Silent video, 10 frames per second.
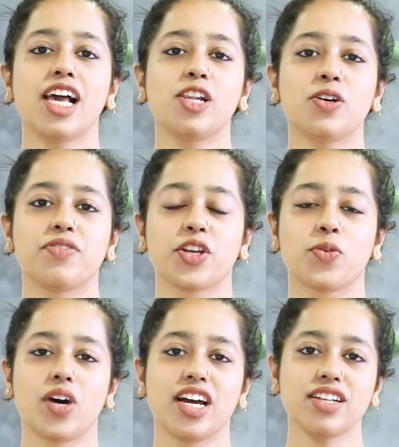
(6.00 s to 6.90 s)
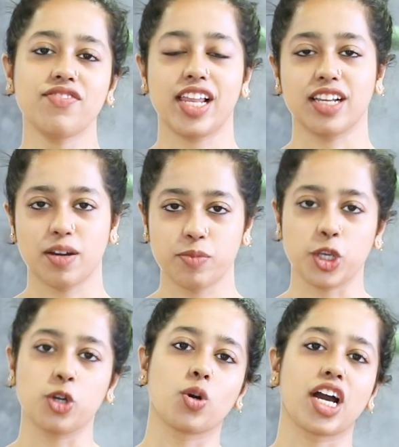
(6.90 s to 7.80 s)
Hello everyone, welcome
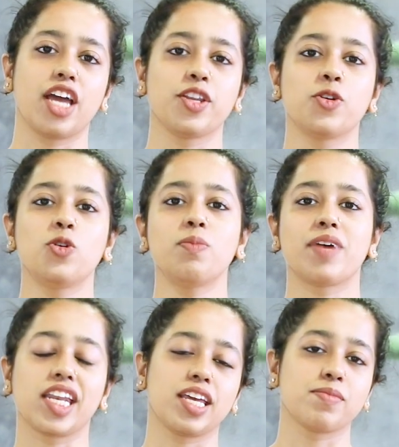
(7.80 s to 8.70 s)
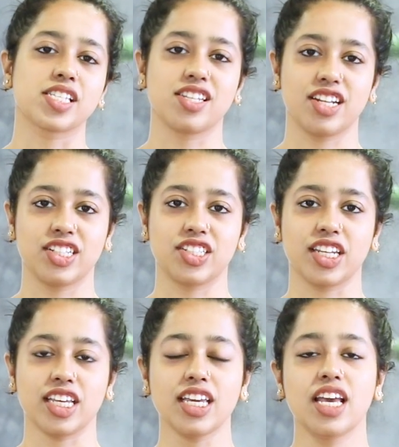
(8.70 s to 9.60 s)
to Yoga and You. My name is
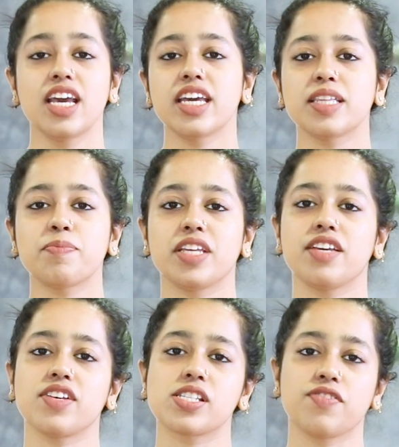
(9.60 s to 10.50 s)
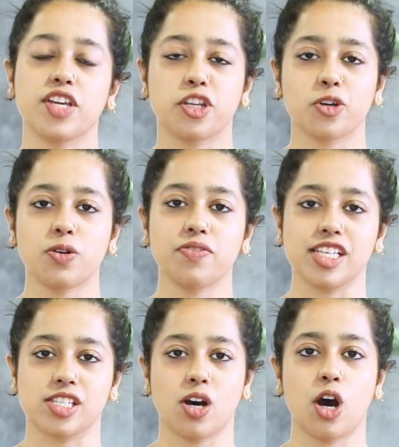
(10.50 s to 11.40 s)
Niranjani. In the previous video,
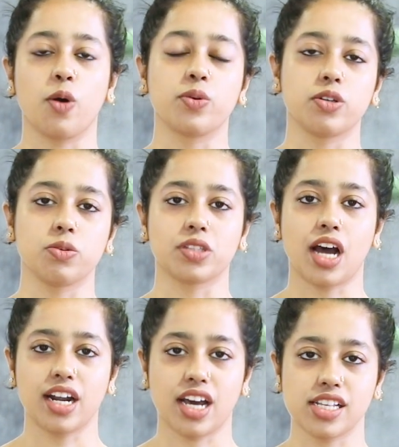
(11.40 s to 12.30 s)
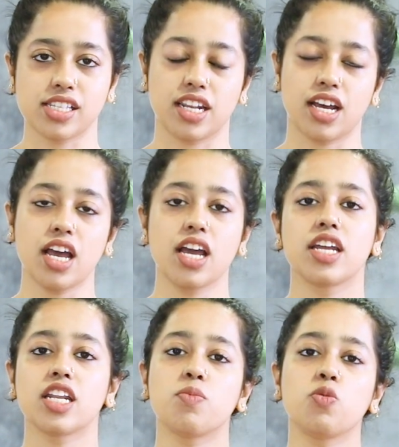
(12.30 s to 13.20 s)
we saw how to do Tadasana.
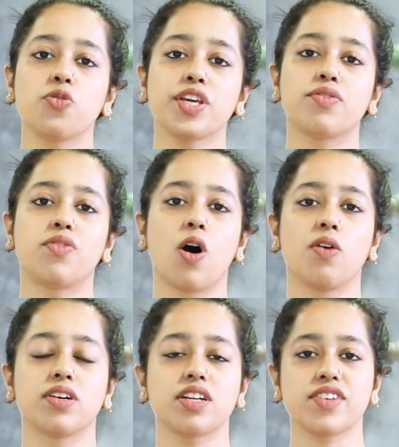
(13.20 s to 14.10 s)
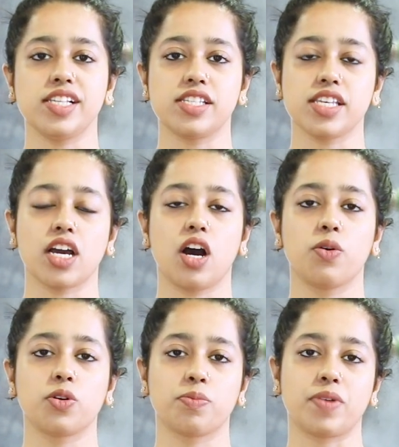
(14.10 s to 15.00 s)
Now moving forward, we will see
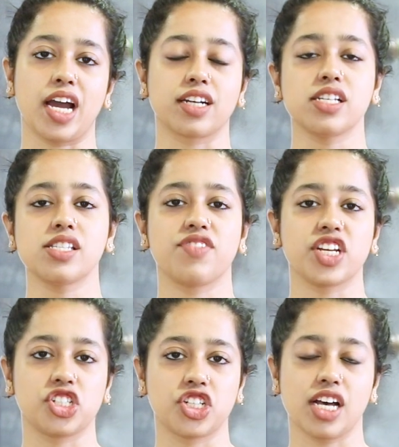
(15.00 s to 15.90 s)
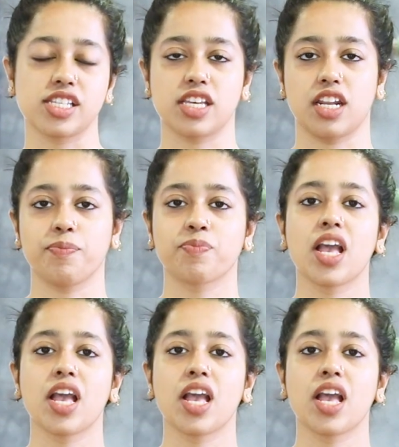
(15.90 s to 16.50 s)
how to practice Vrikshasana.